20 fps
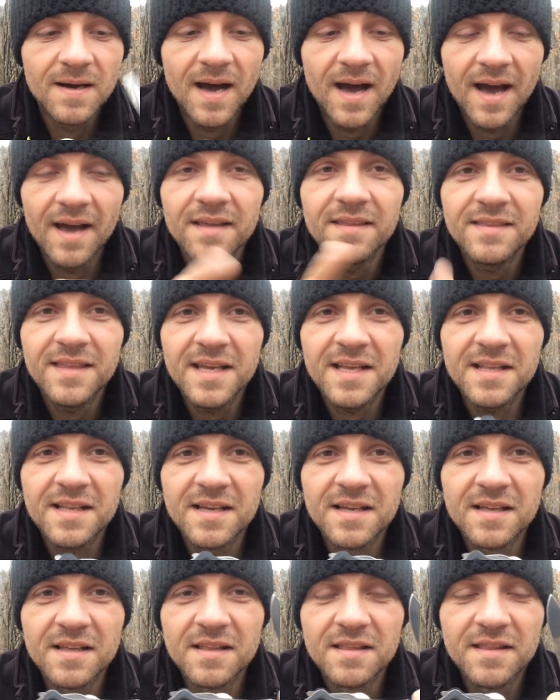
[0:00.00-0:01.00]
I think
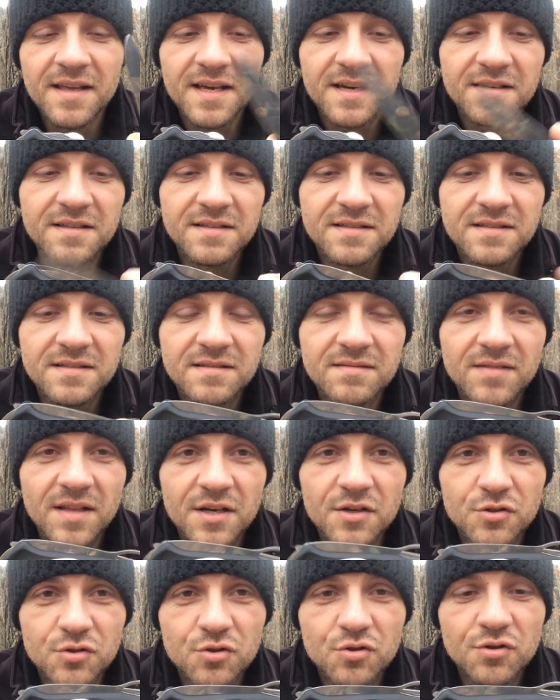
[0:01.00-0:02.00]
that is
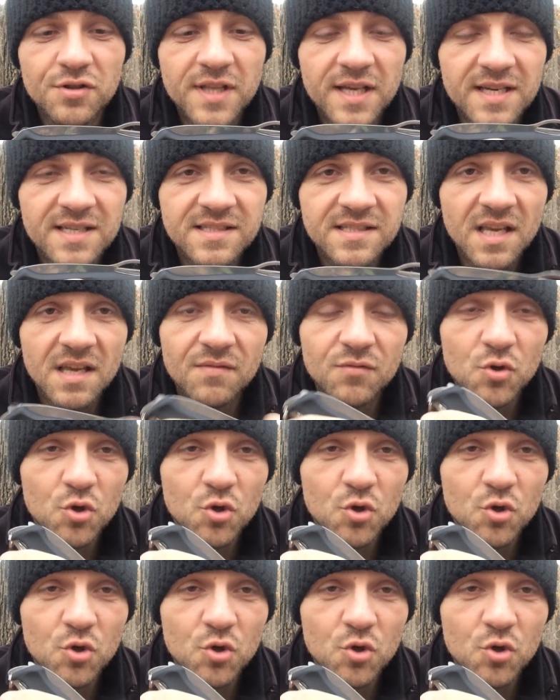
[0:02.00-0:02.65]
good, that is safe.